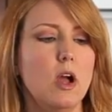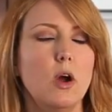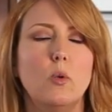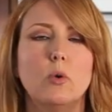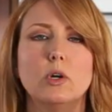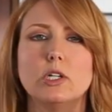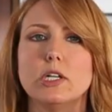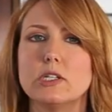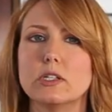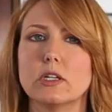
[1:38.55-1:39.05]

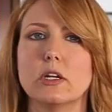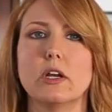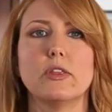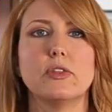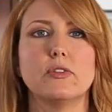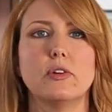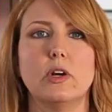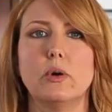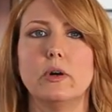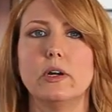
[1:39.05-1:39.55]
We're just gonna
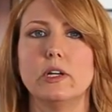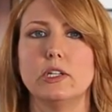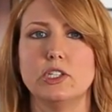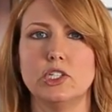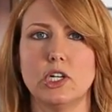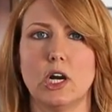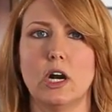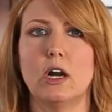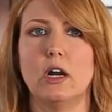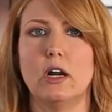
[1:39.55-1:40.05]
throw in a
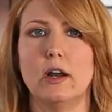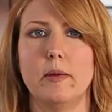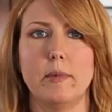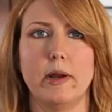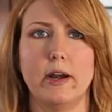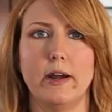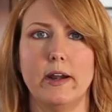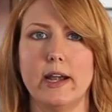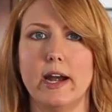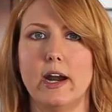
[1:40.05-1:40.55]
jar of
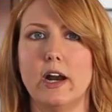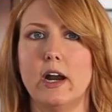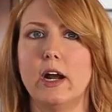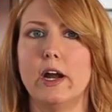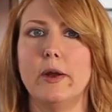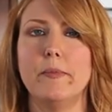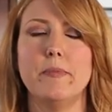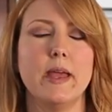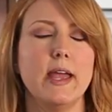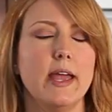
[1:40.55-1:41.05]

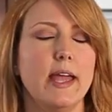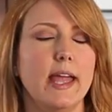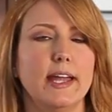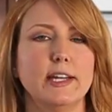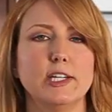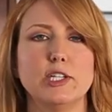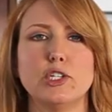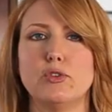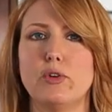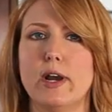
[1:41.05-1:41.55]
marinara
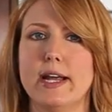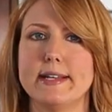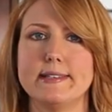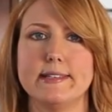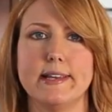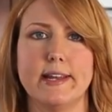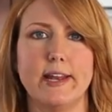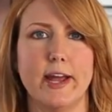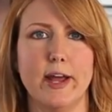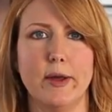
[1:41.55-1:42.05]
and dress
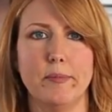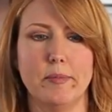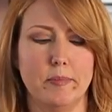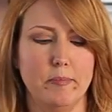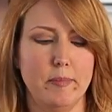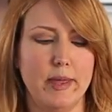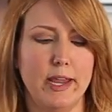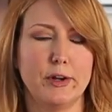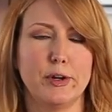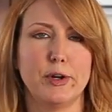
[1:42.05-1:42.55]
it up
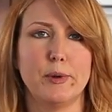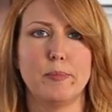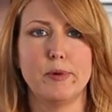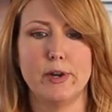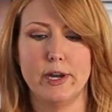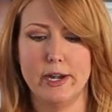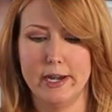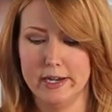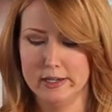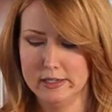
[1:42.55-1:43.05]
and make her
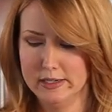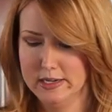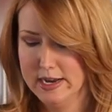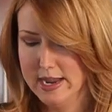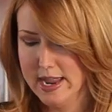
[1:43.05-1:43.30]
pretty.